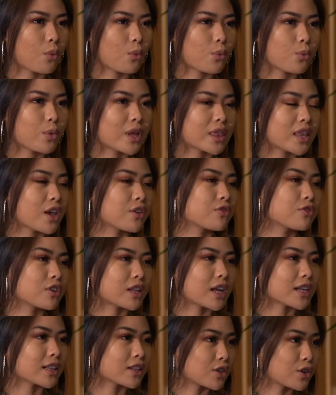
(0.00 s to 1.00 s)
when they feel
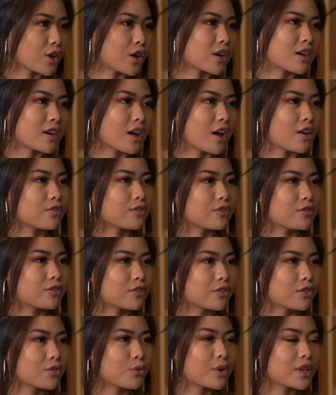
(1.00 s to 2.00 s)
like they're not enough?
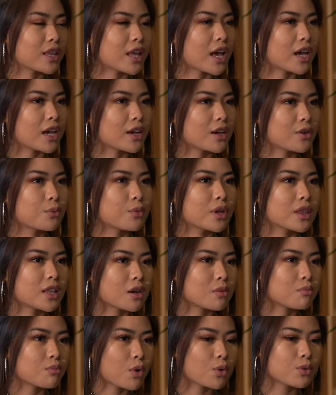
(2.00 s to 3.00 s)
When
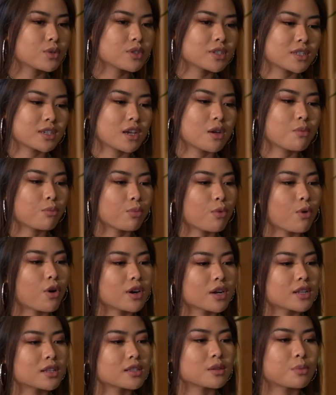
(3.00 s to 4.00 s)
their most
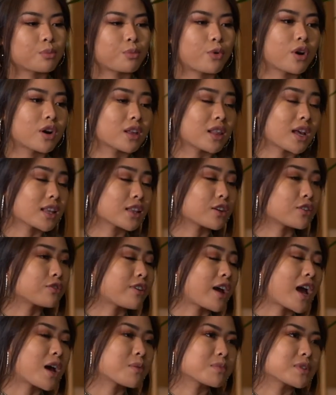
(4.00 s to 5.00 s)
important support, like their
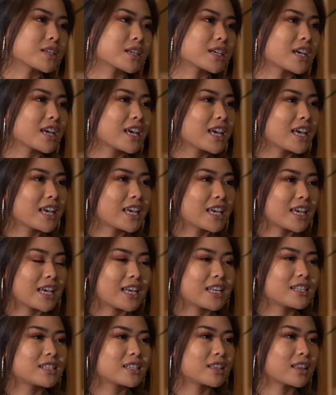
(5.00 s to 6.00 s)
family,
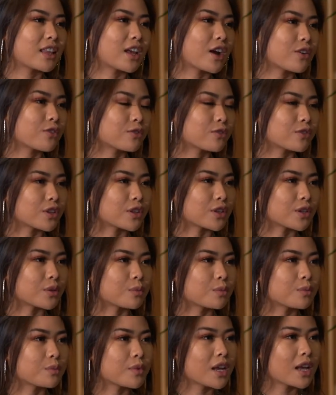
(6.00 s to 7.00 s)
isn't there for
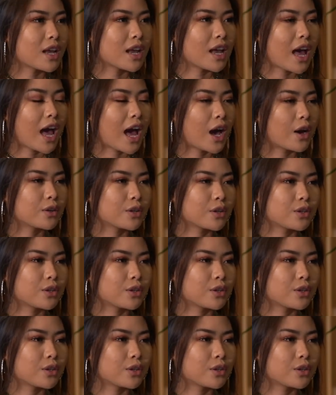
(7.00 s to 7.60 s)
them, how do